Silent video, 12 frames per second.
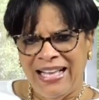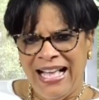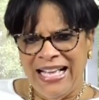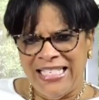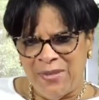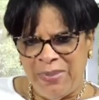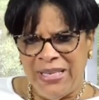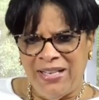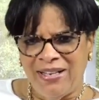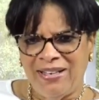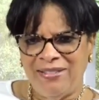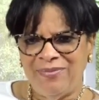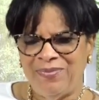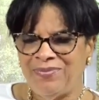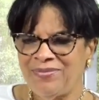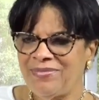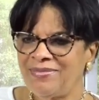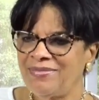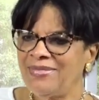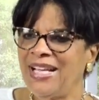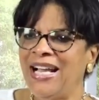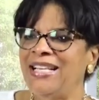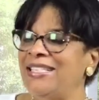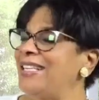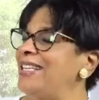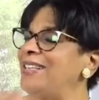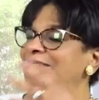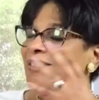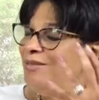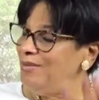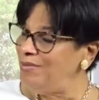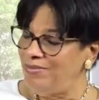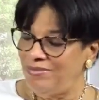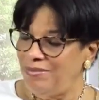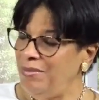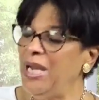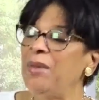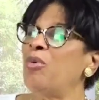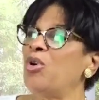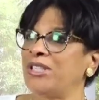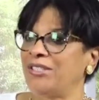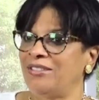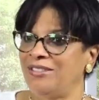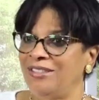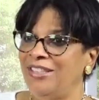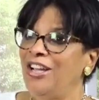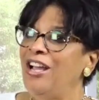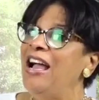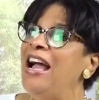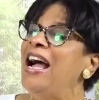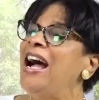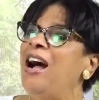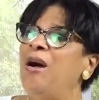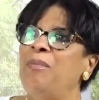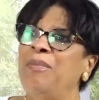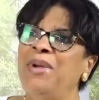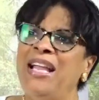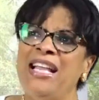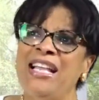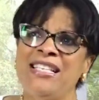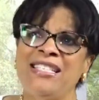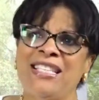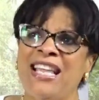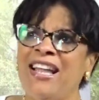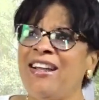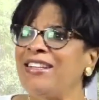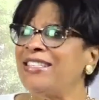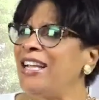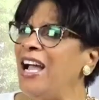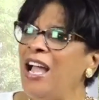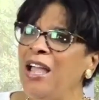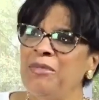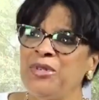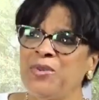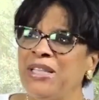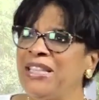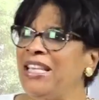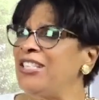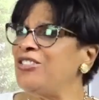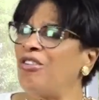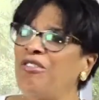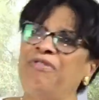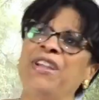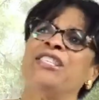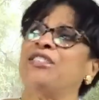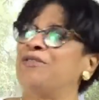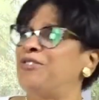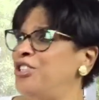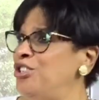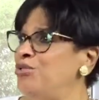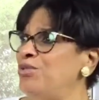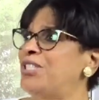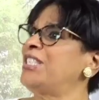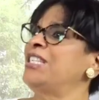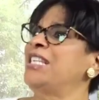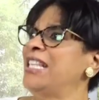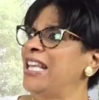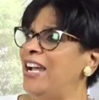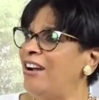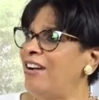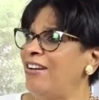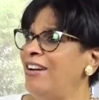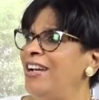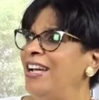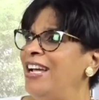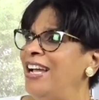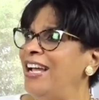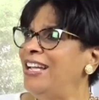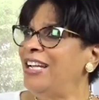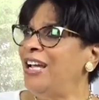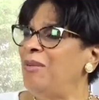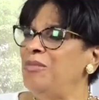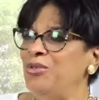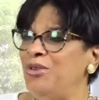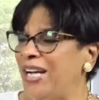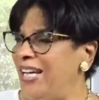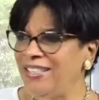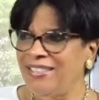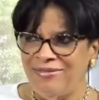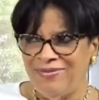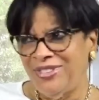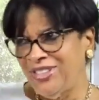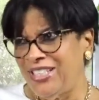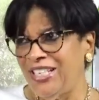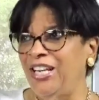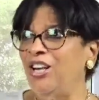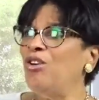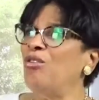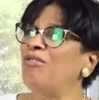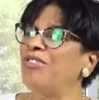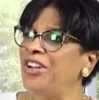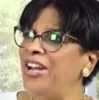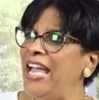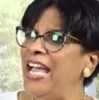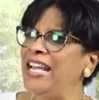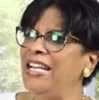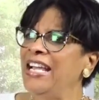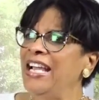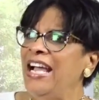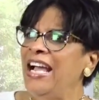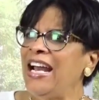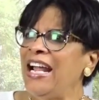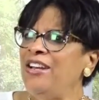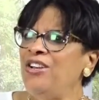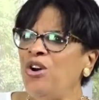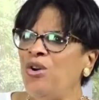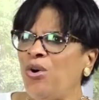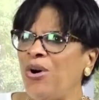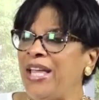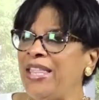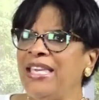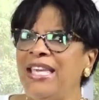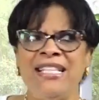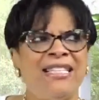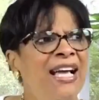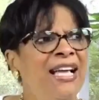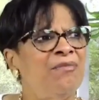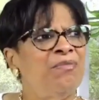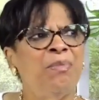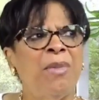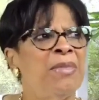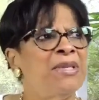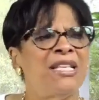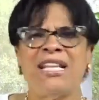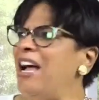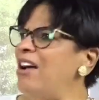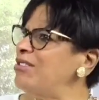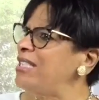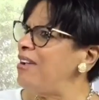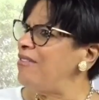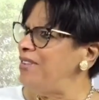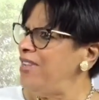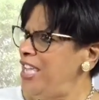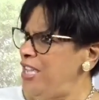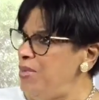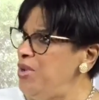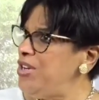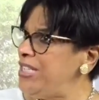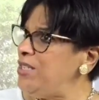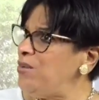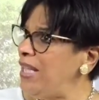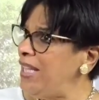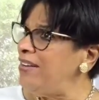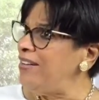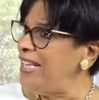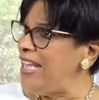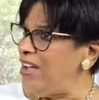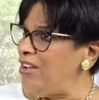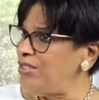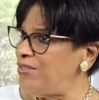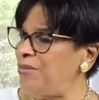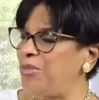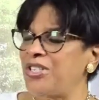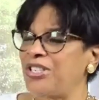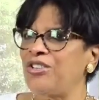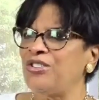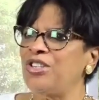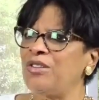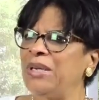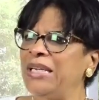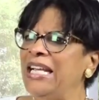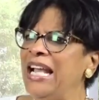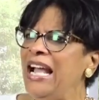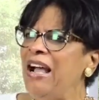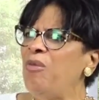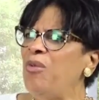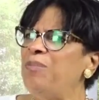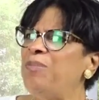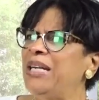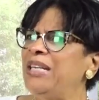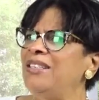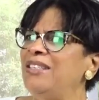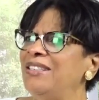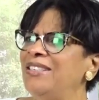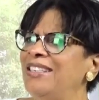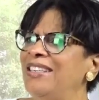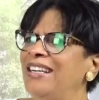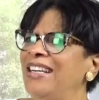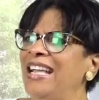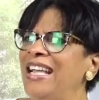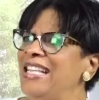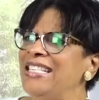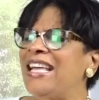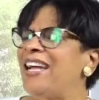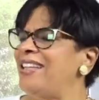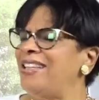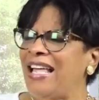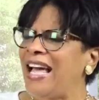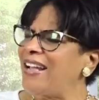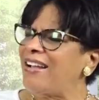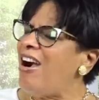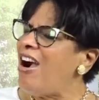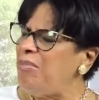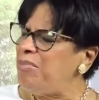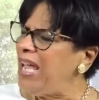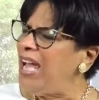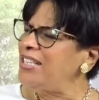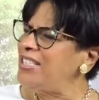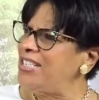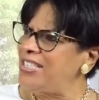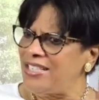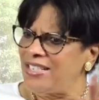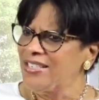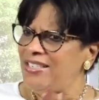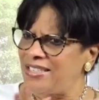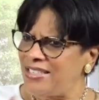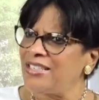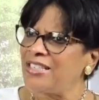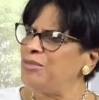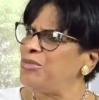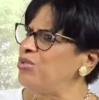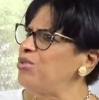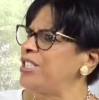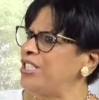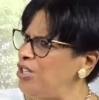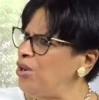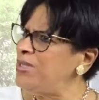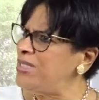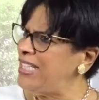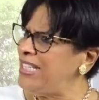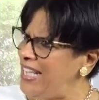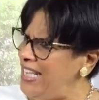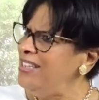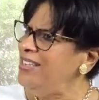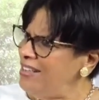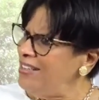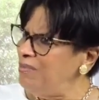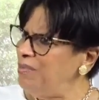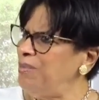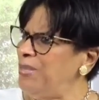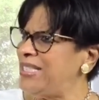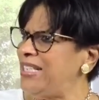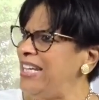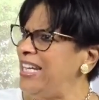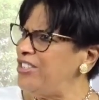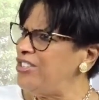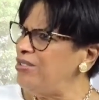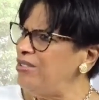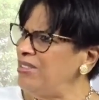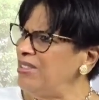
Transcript: As Speaker, as a mere mortal, is there times when things are offensive to you sitting there and you kind of just let it go over your head? And I know, or I think, that members of the House have immunity while they're in the House from prosecution. But but is that a carte blanche? Is there still some do's and don'ts that they must adhere to?